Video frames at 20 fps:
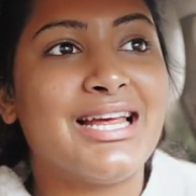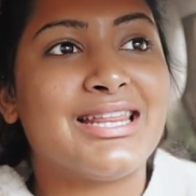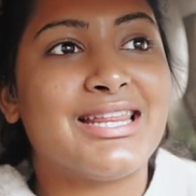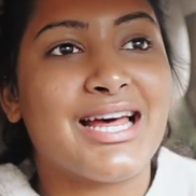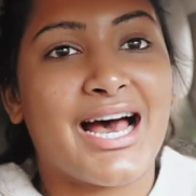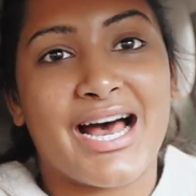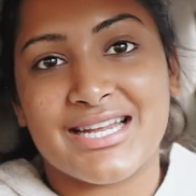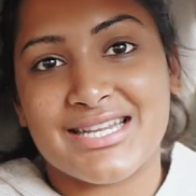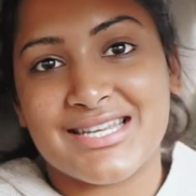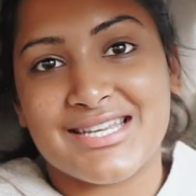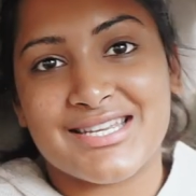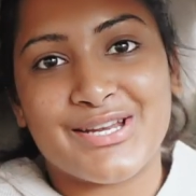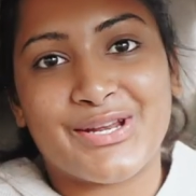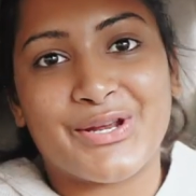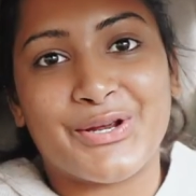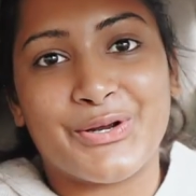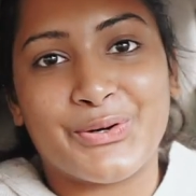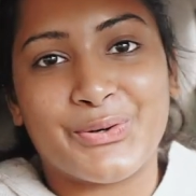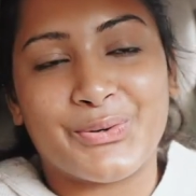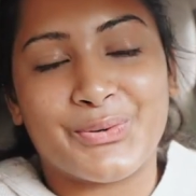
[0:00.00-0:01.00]
That's
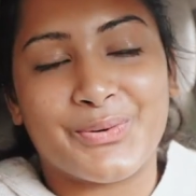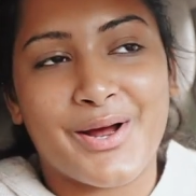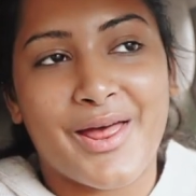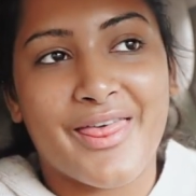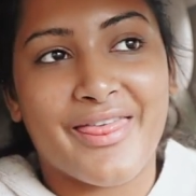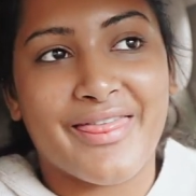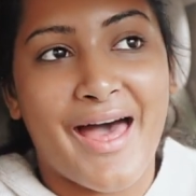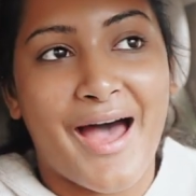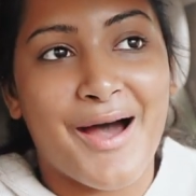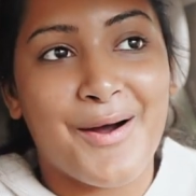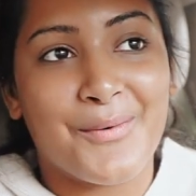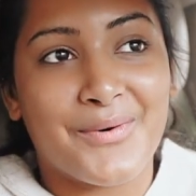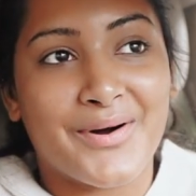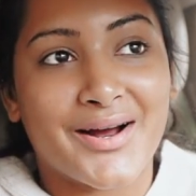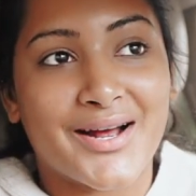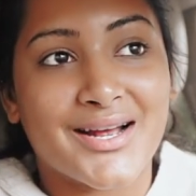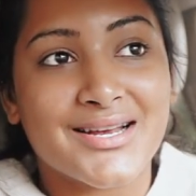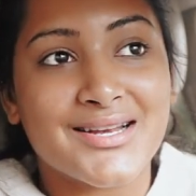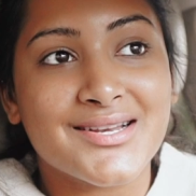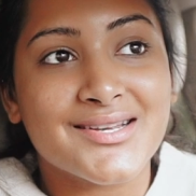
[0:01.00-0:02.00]
who that
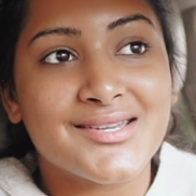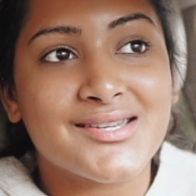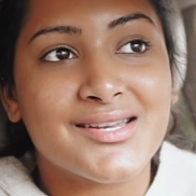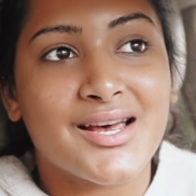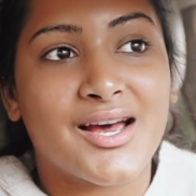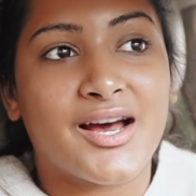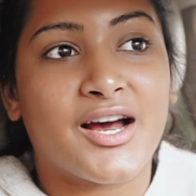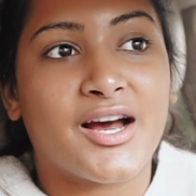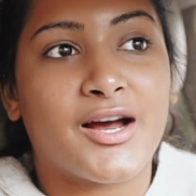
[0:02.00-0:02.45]
was.